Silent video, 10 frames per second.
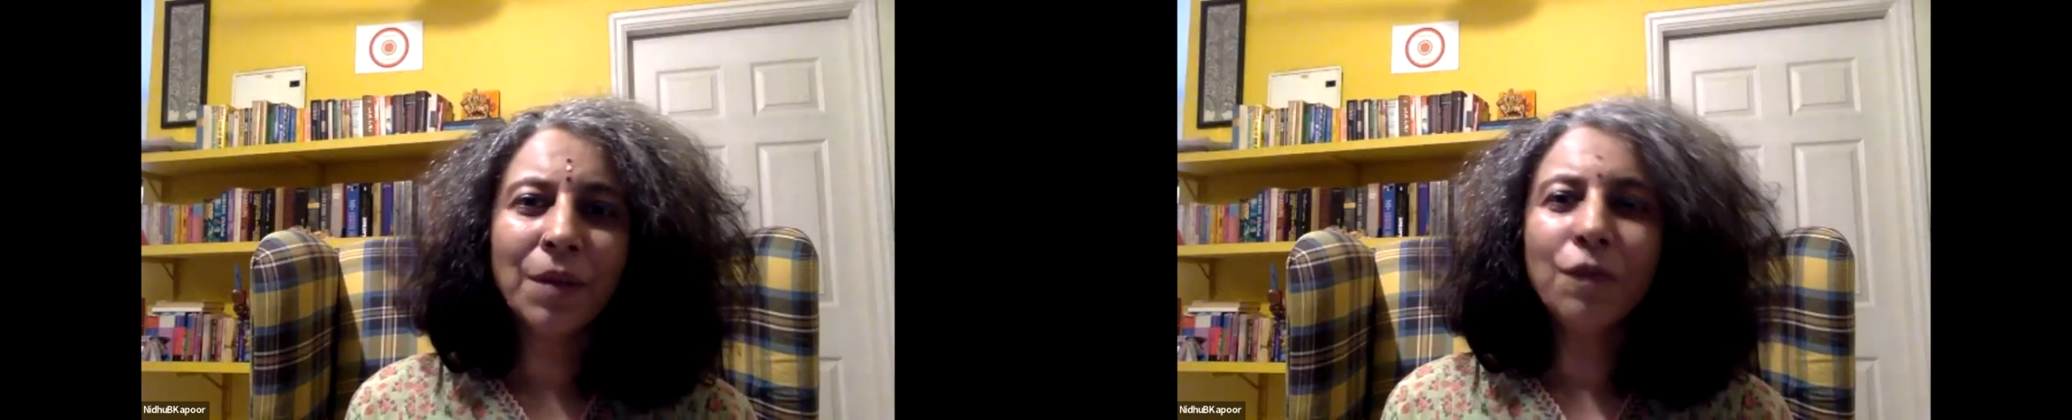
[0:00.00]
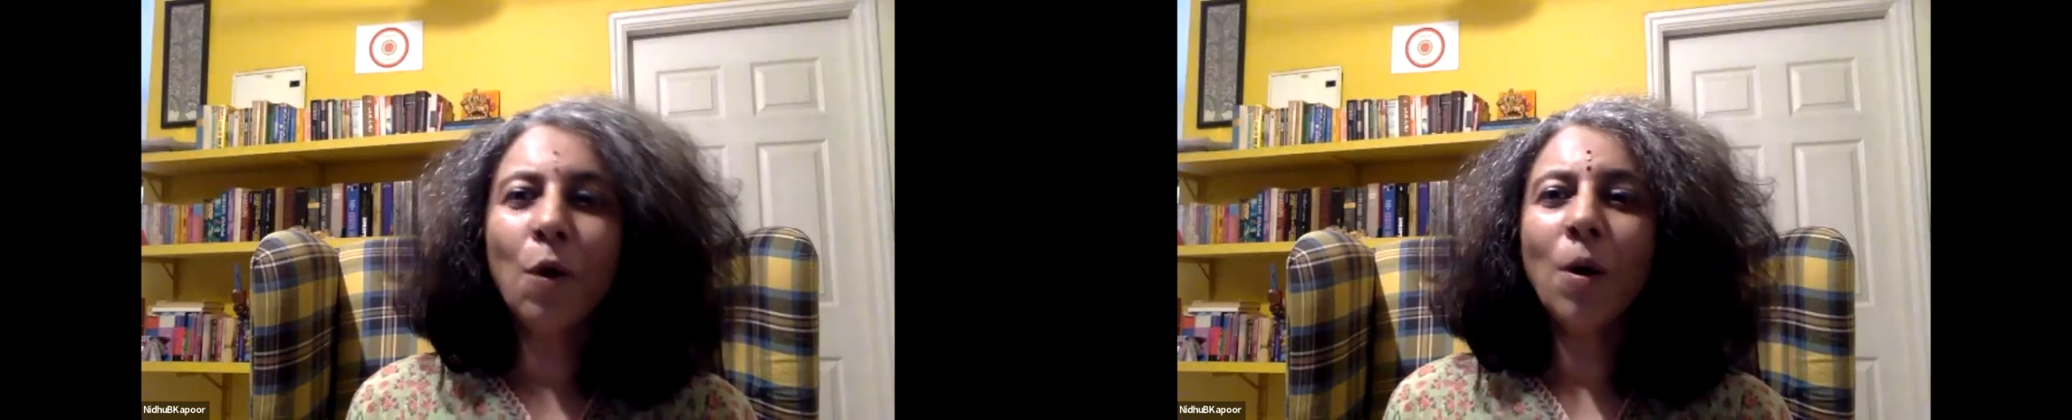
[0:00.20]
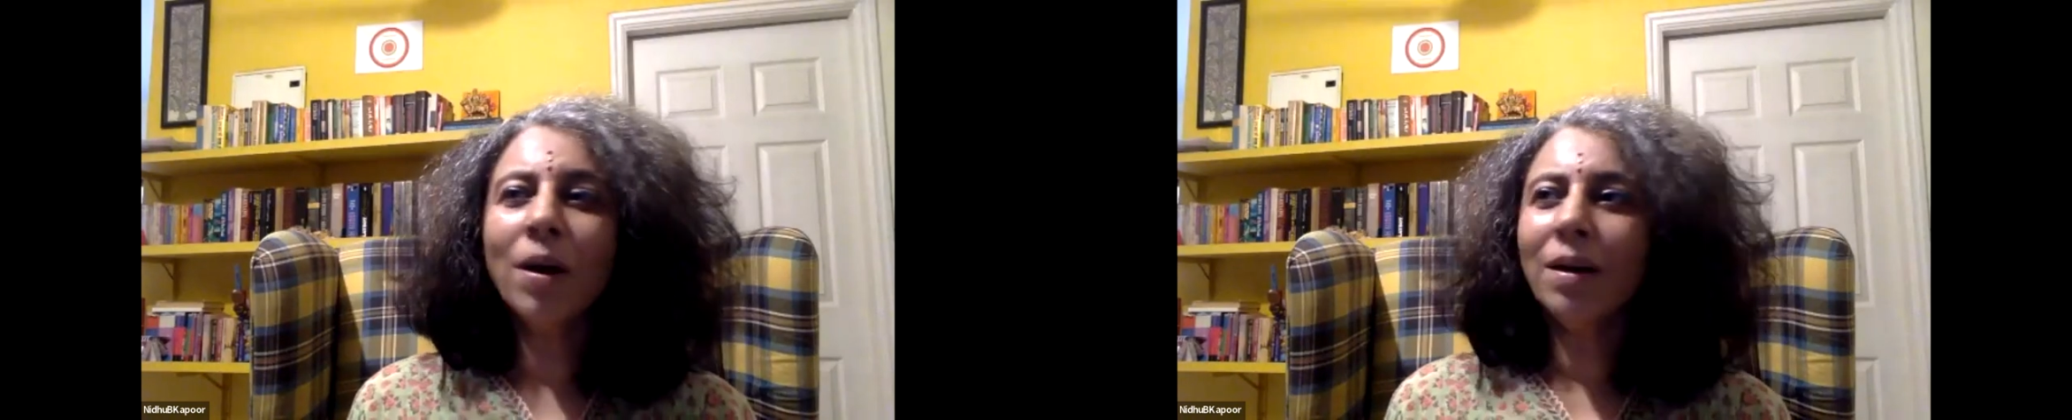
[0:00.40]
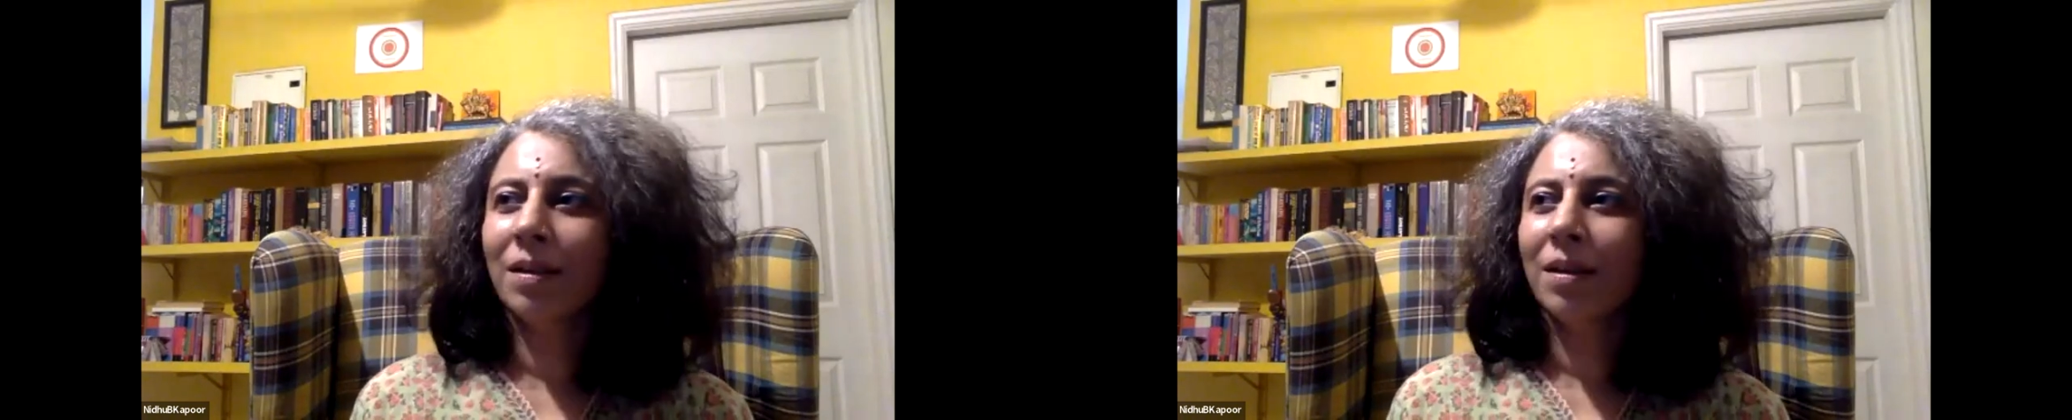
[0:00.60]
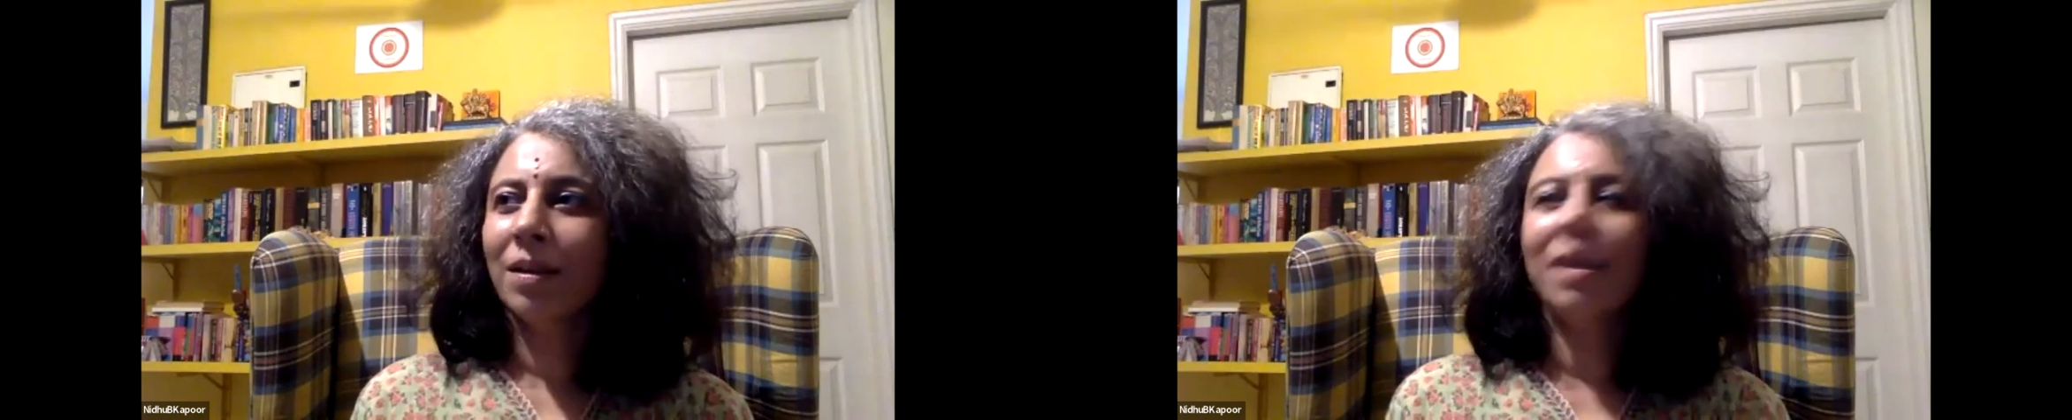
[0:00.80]
for
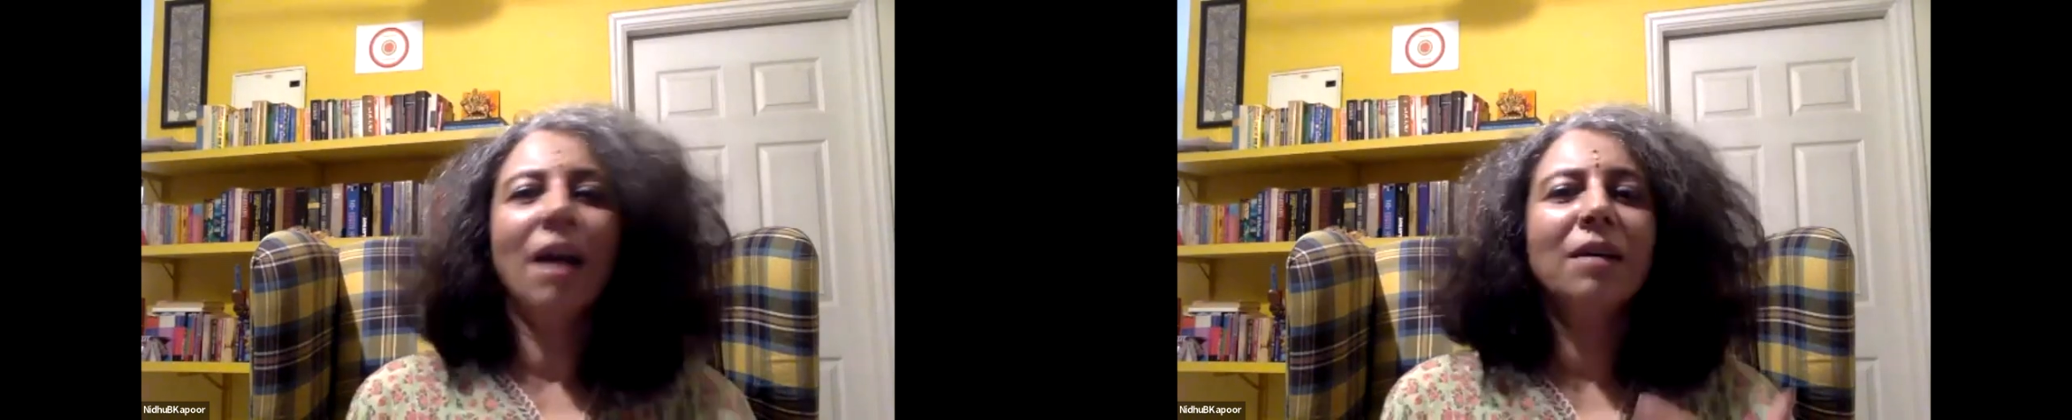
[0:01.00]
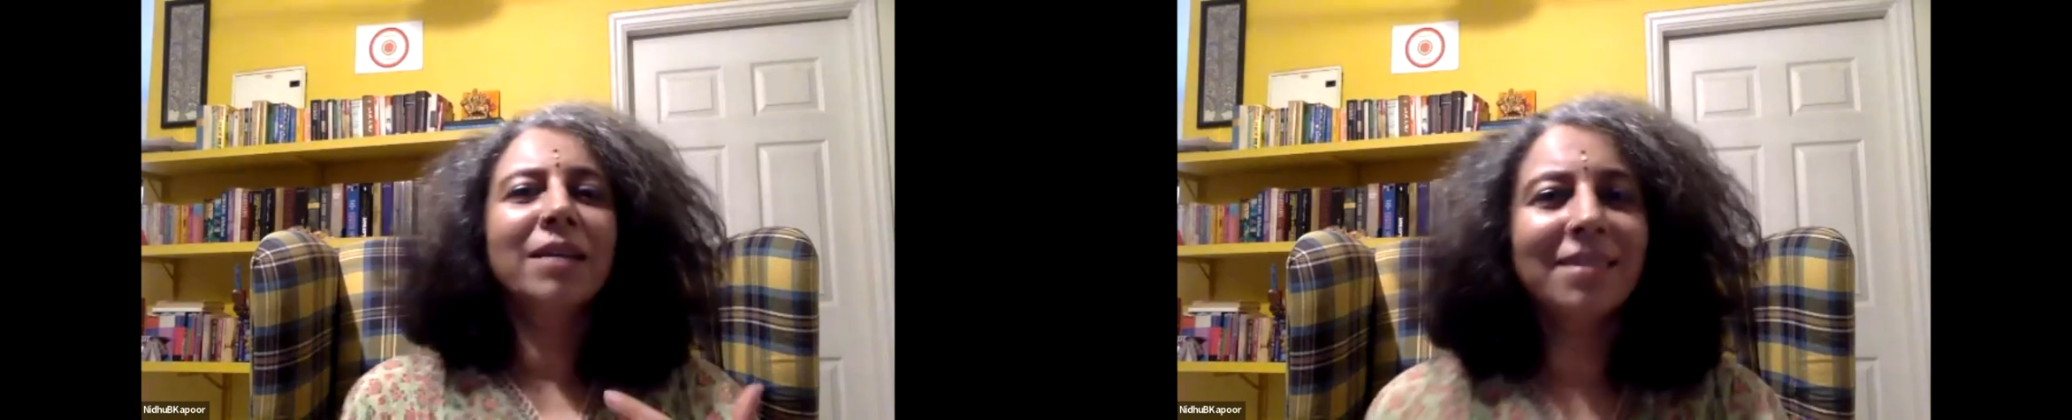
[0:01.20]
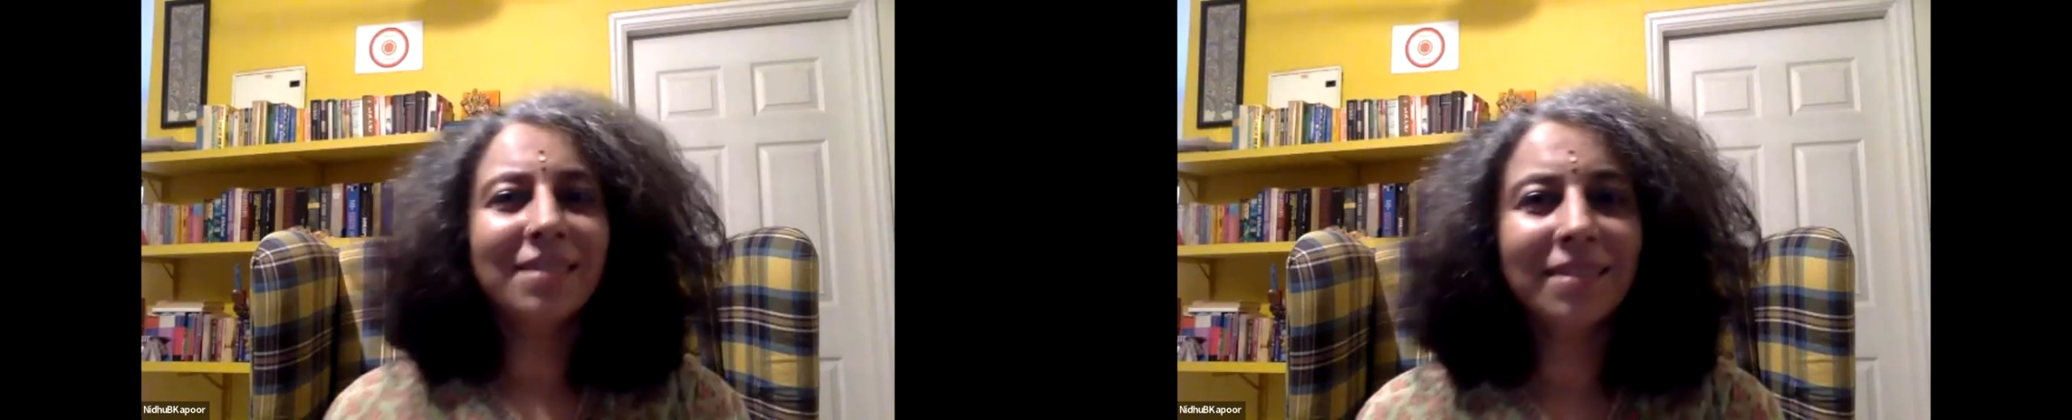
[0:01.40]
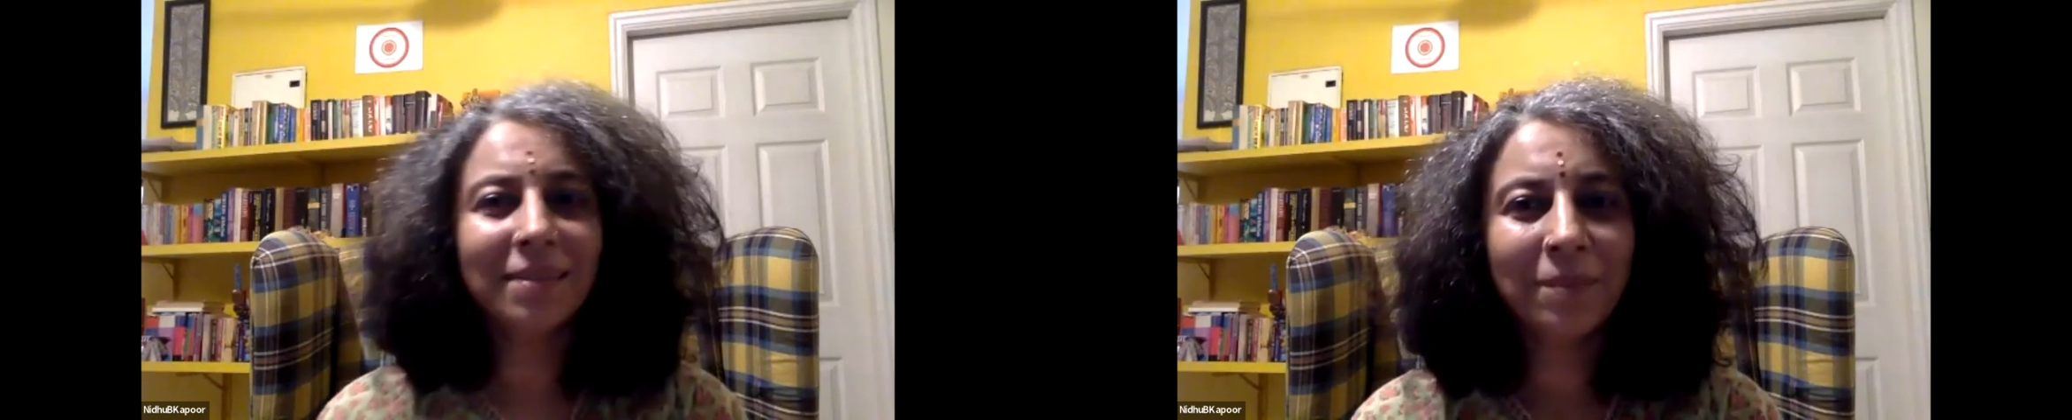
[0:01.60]
youngness.